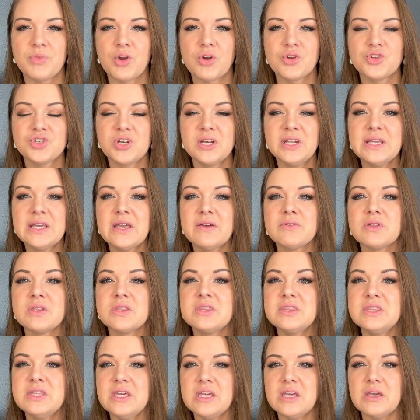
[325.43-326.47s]
They're trying to give a
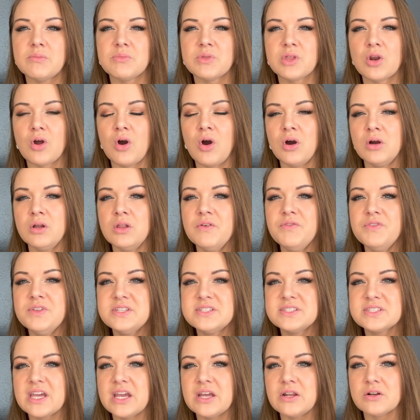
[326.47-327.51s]
theme that all of the
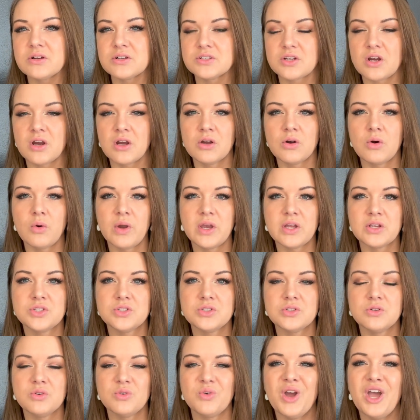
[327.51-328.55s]
skaters are going
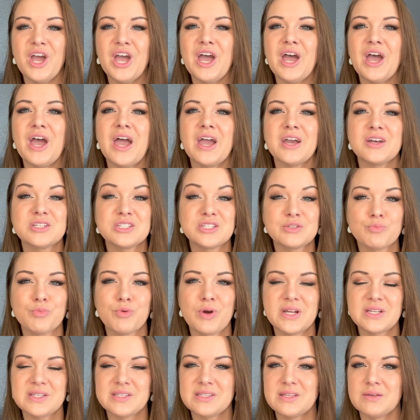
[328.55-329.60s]
to
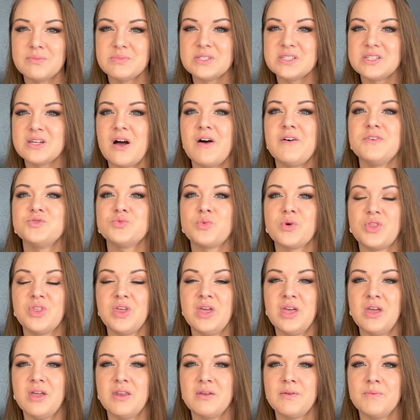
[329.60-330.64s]
express themselves
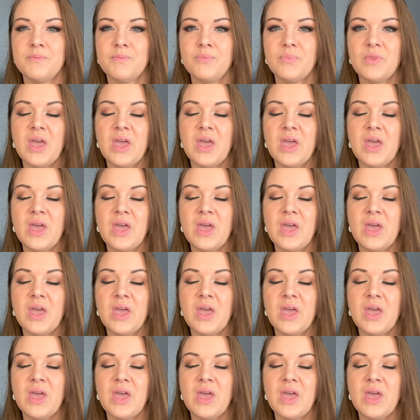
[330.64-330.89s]
within.